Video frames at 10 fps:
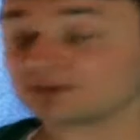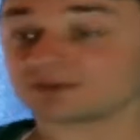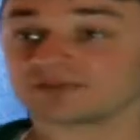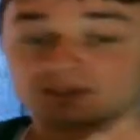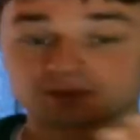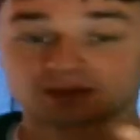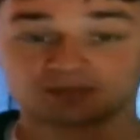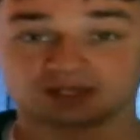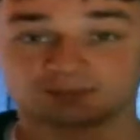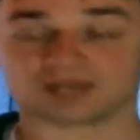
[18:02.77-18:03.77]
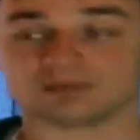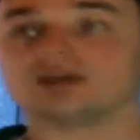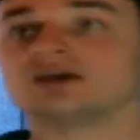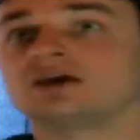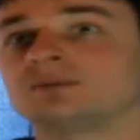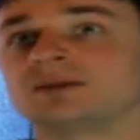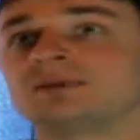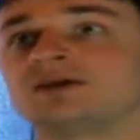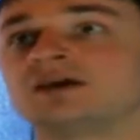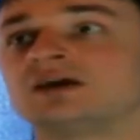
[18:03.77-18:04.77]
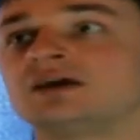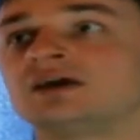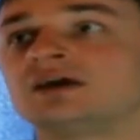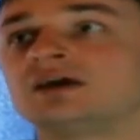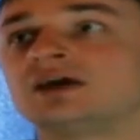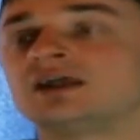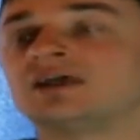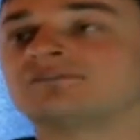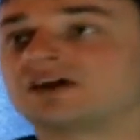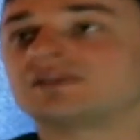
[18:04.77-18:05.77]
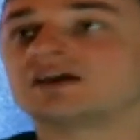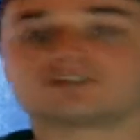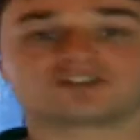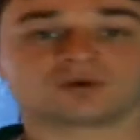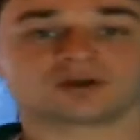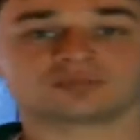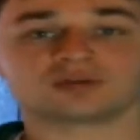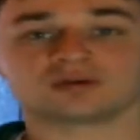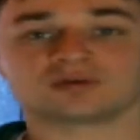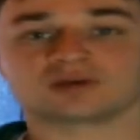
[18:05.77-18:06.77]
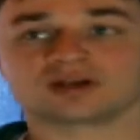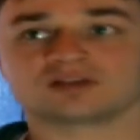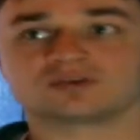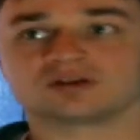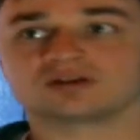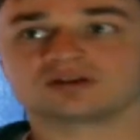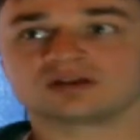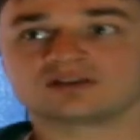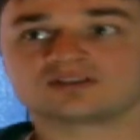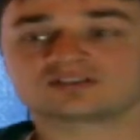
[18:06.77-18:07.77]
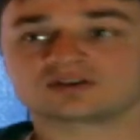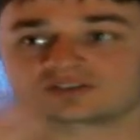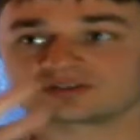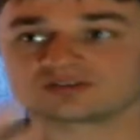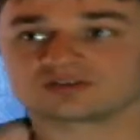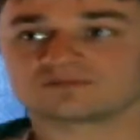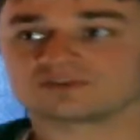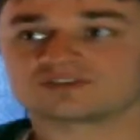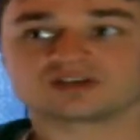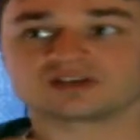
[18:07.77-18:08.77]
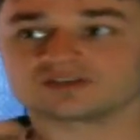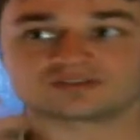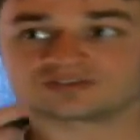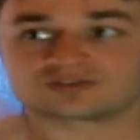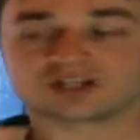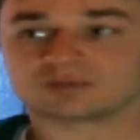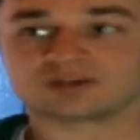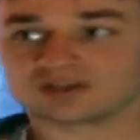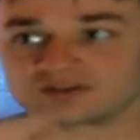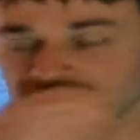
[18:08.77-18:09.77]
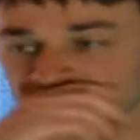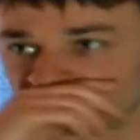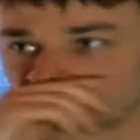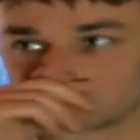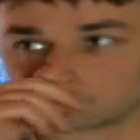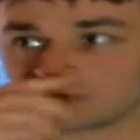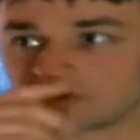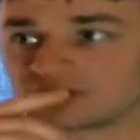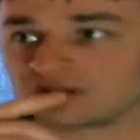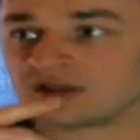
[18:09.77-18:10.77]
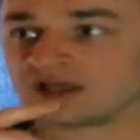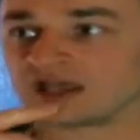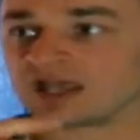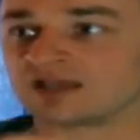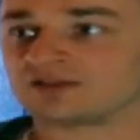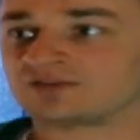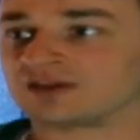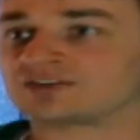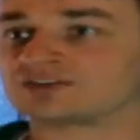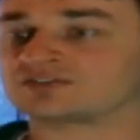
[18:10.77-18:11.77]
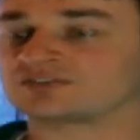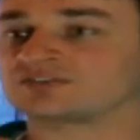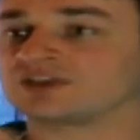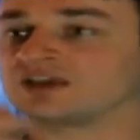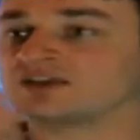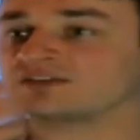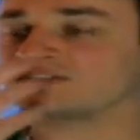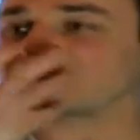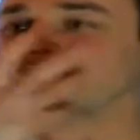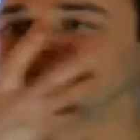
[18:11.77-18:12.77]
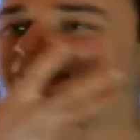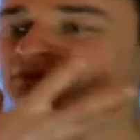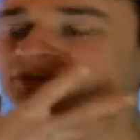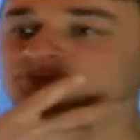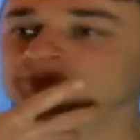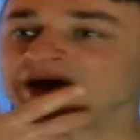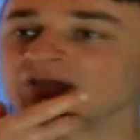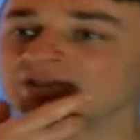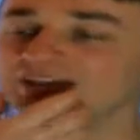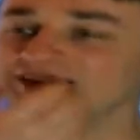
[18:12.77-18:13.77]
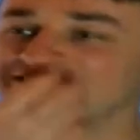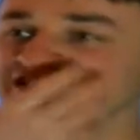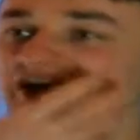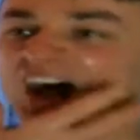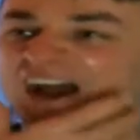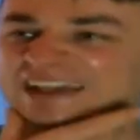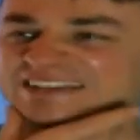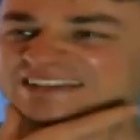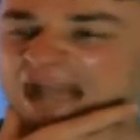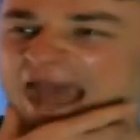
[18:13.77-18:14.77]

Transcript: about being a baby. Baby, it finally has this toy it can play with, right? So it just starts. The first thing it does is just try to imitate its environment, and it's like playing with its mouth, like its tongue. It's like